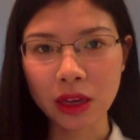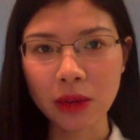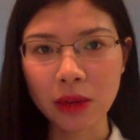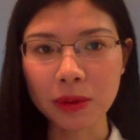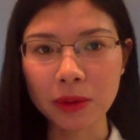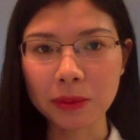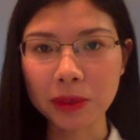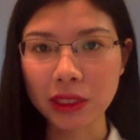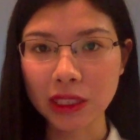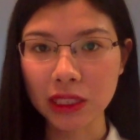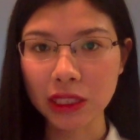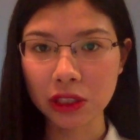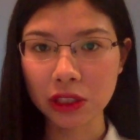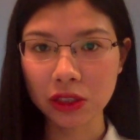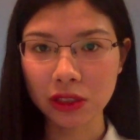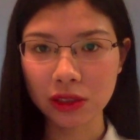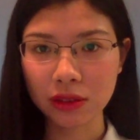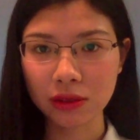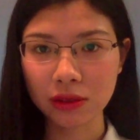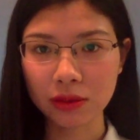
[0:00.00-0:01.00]
My
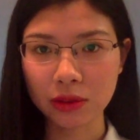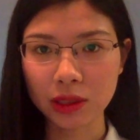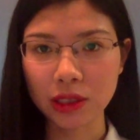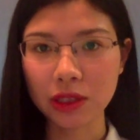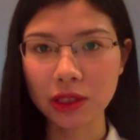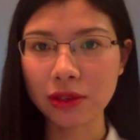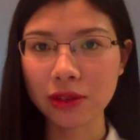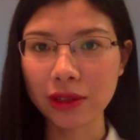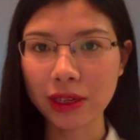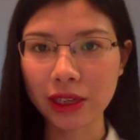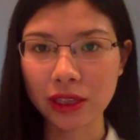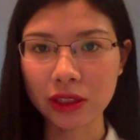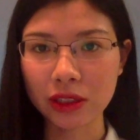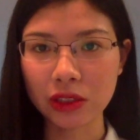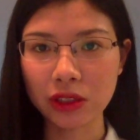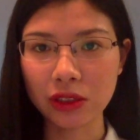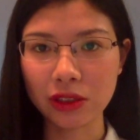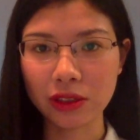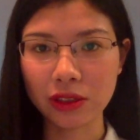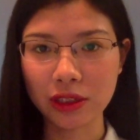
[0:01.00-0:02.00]
position was UI
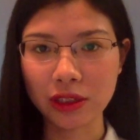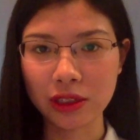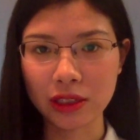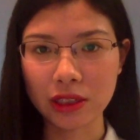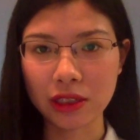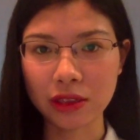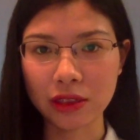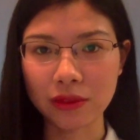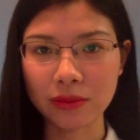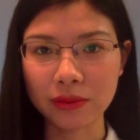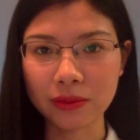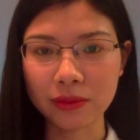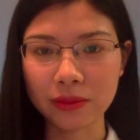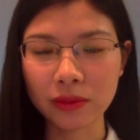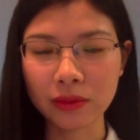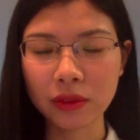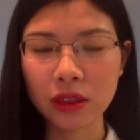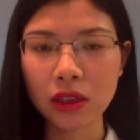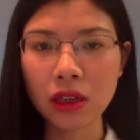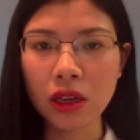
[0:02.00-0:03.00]
engineer intern.
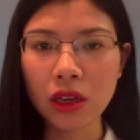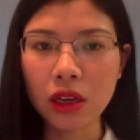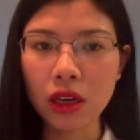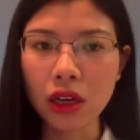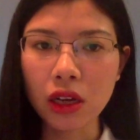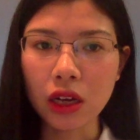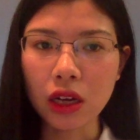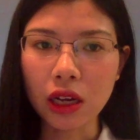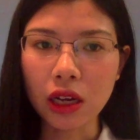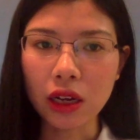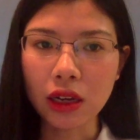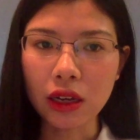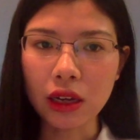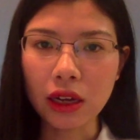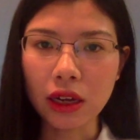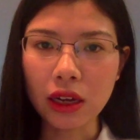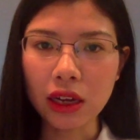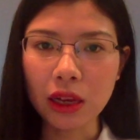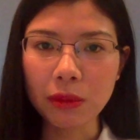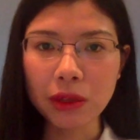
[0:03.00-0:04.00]
I'm
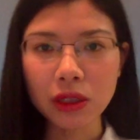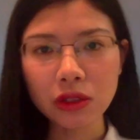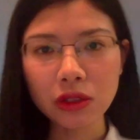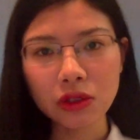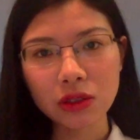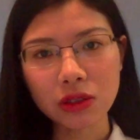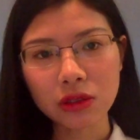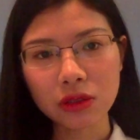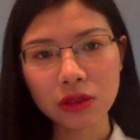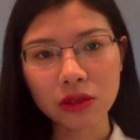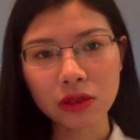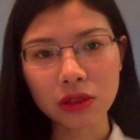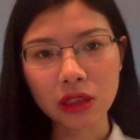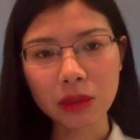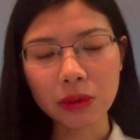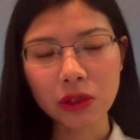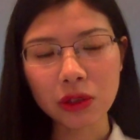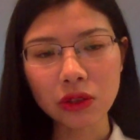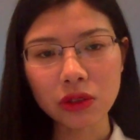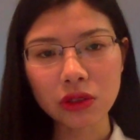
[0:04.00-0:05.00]
going
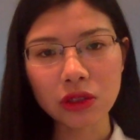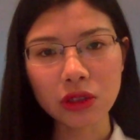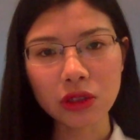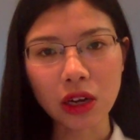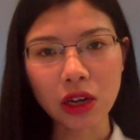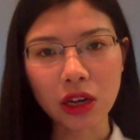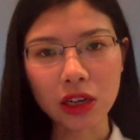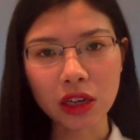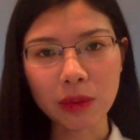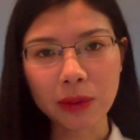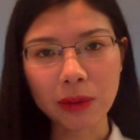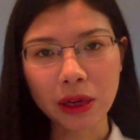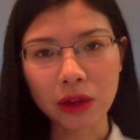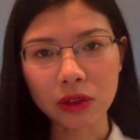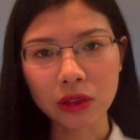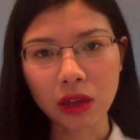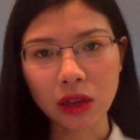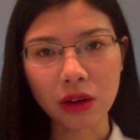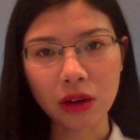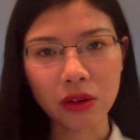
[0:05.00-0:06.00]
to talk
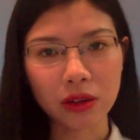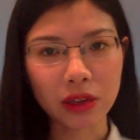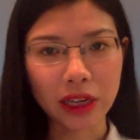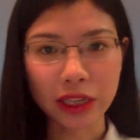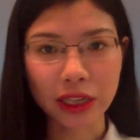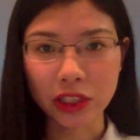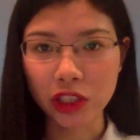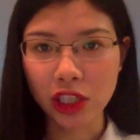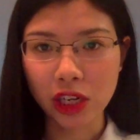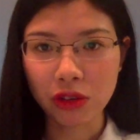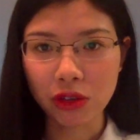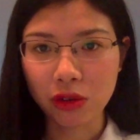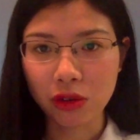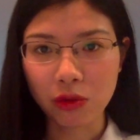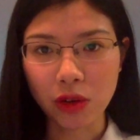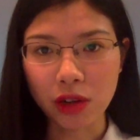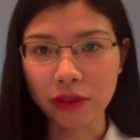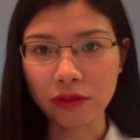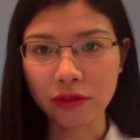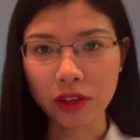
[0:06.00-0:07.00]
about our general
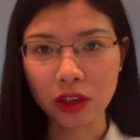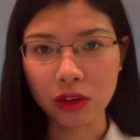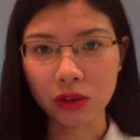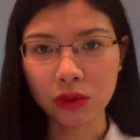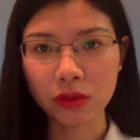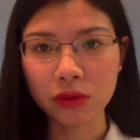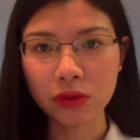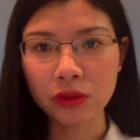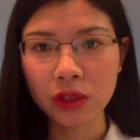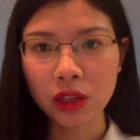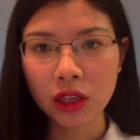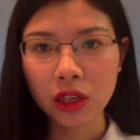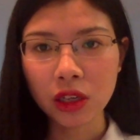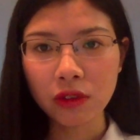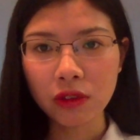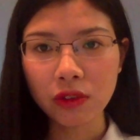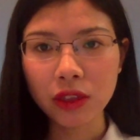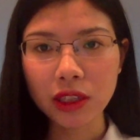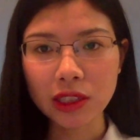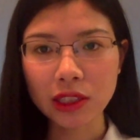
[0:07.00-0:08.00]
workflow.
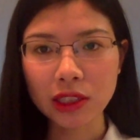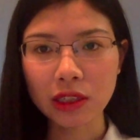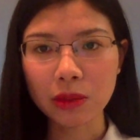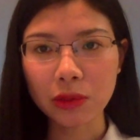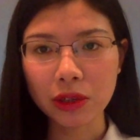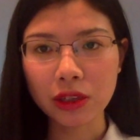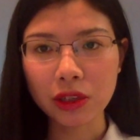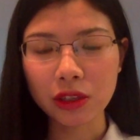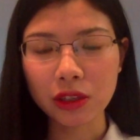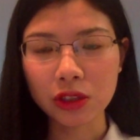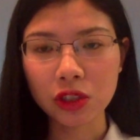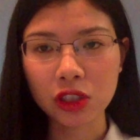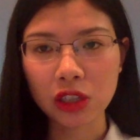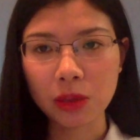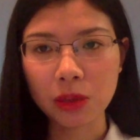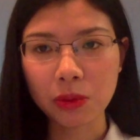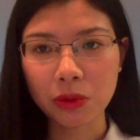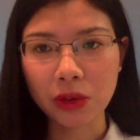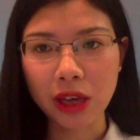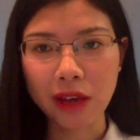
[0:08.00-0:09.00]
For the summer
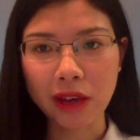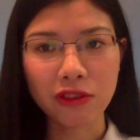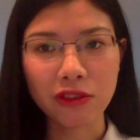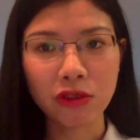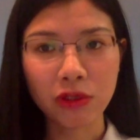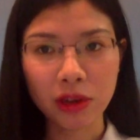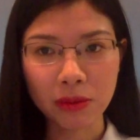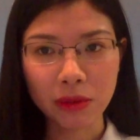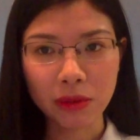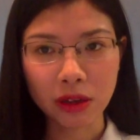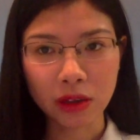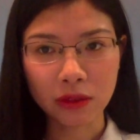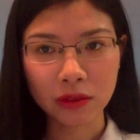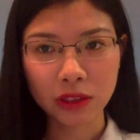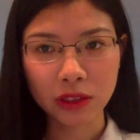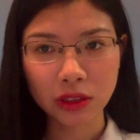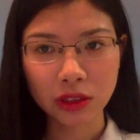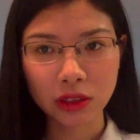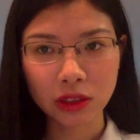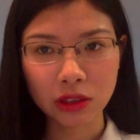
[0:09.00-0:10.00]
internship, we have 3
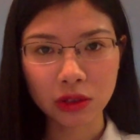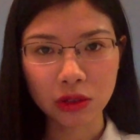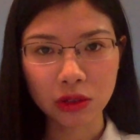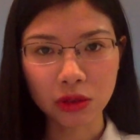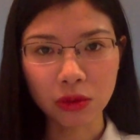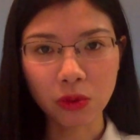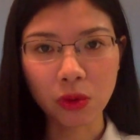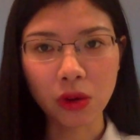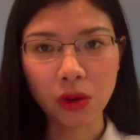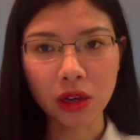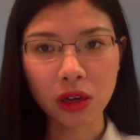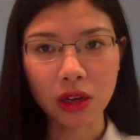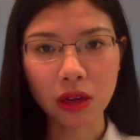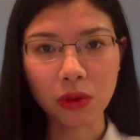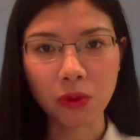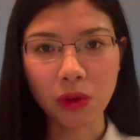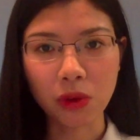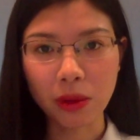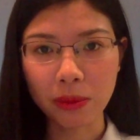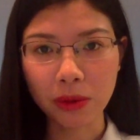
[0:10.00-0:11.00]
months to work
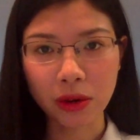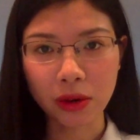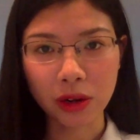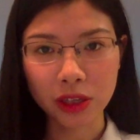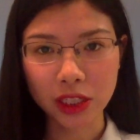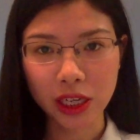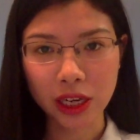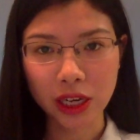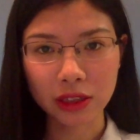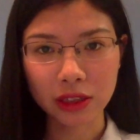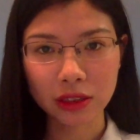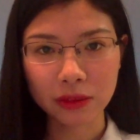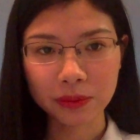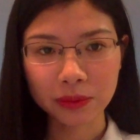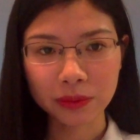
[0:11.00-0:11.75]
on one project.